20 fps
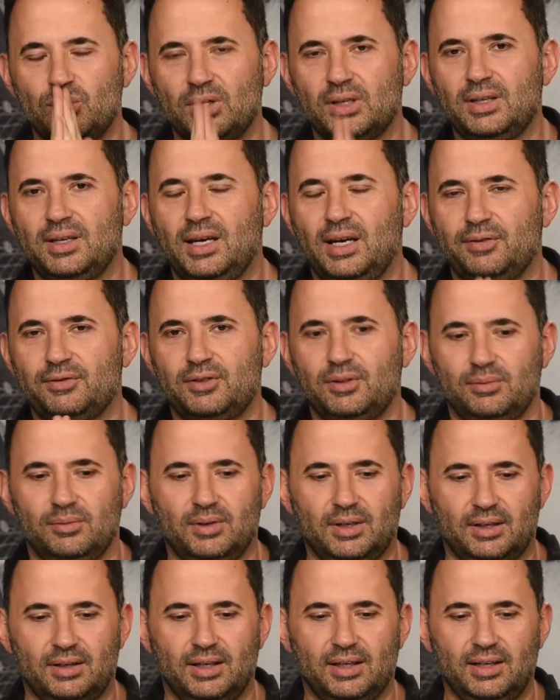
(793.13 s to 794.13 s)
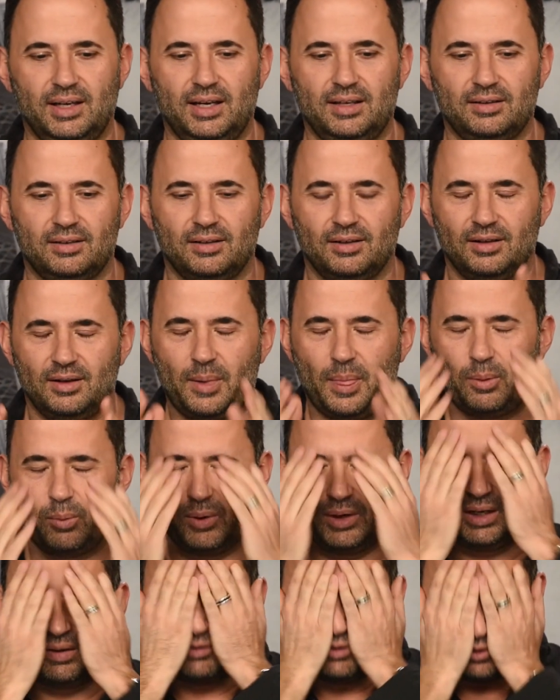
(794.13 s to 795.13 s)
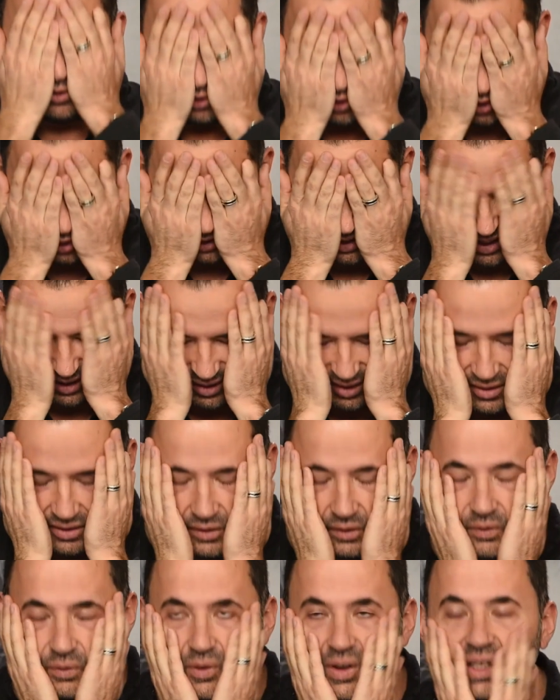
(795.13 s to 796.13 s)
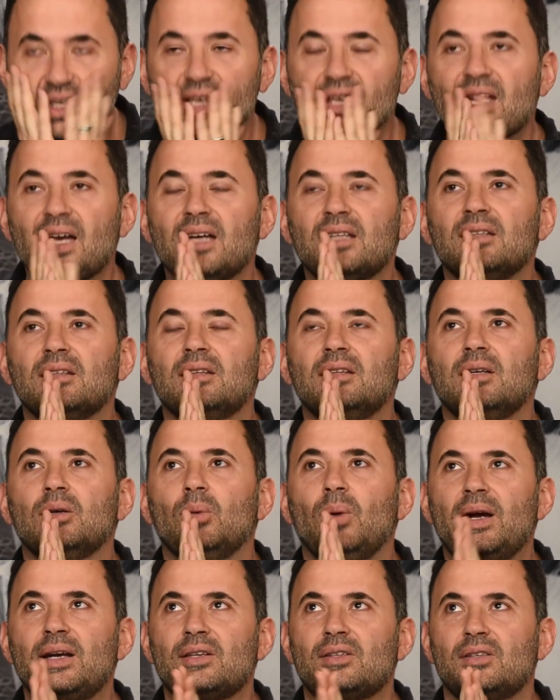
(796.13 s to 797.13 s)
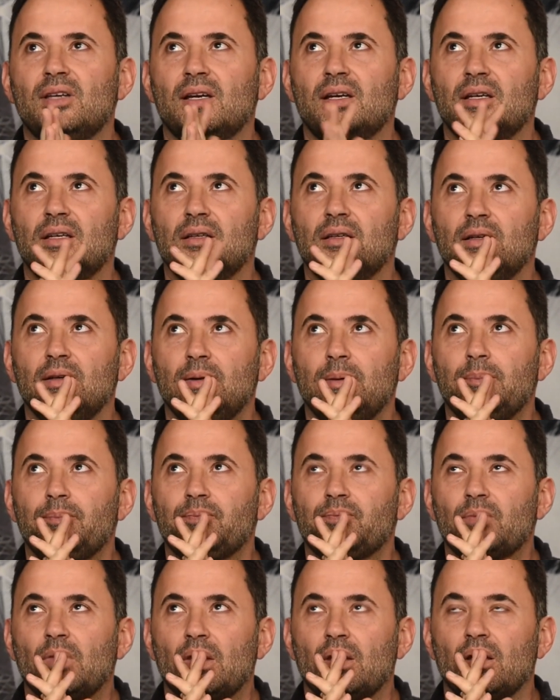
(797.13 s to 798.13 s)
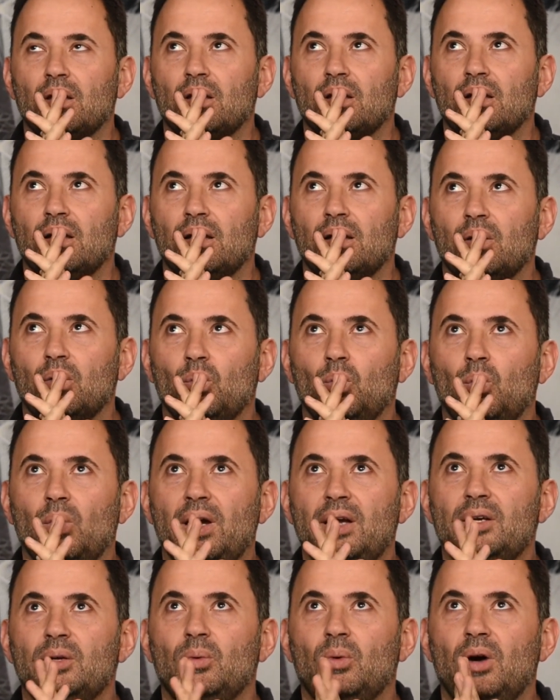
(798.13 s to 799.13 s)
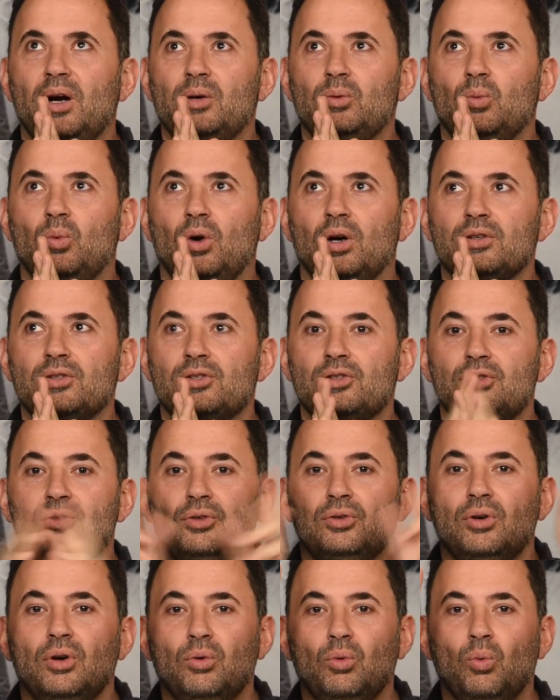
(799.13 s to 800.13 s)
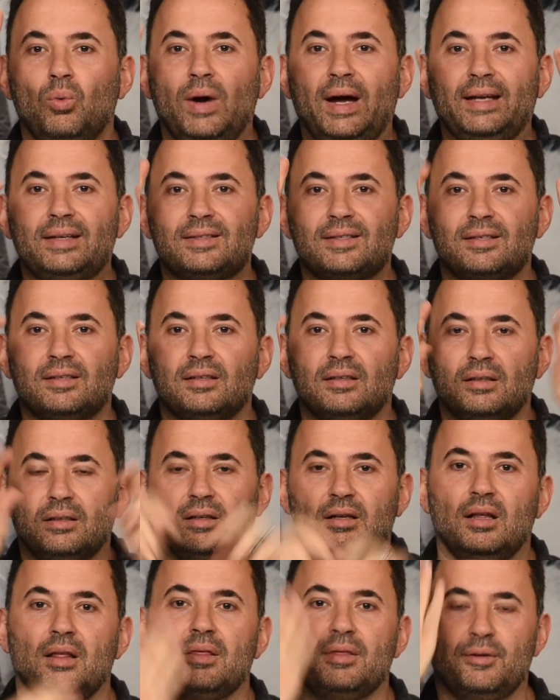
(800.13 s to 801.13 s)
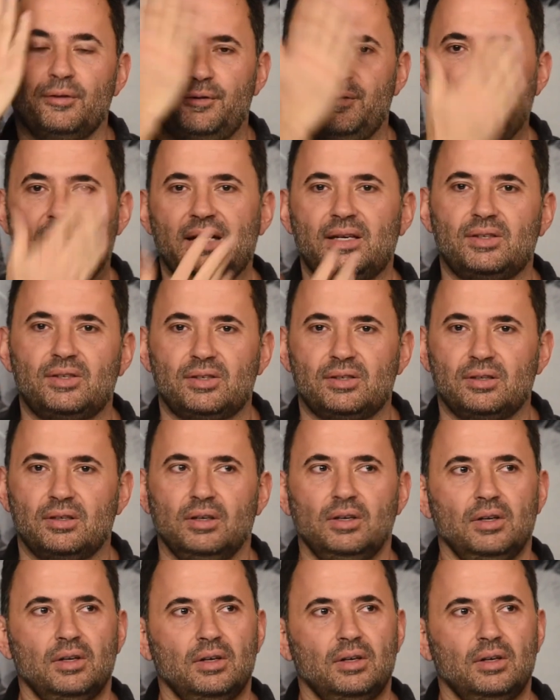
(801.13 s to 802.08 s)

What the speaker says: really have to, again, whenever you're stuck and you're freaking out and think, wait a second, where do I want to wet the face?